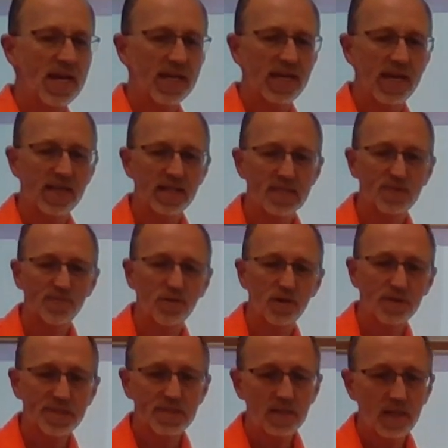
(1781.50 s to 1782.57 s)
again, it's
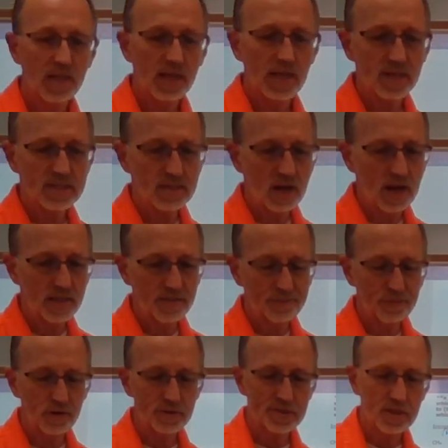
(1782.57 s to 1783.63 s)
on the
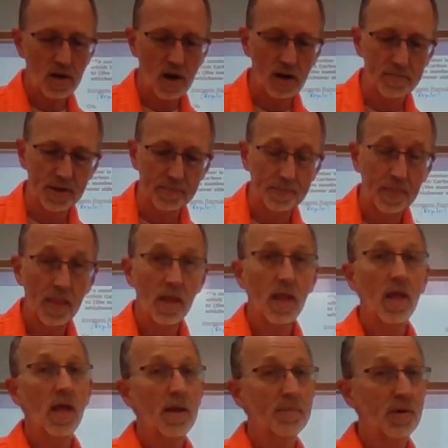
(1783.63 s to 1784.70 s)
first carbon.
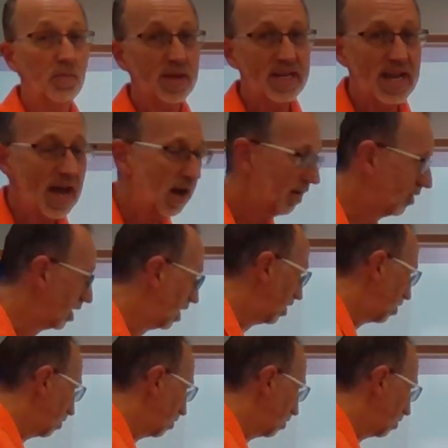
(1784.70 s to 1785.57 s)
But we now have another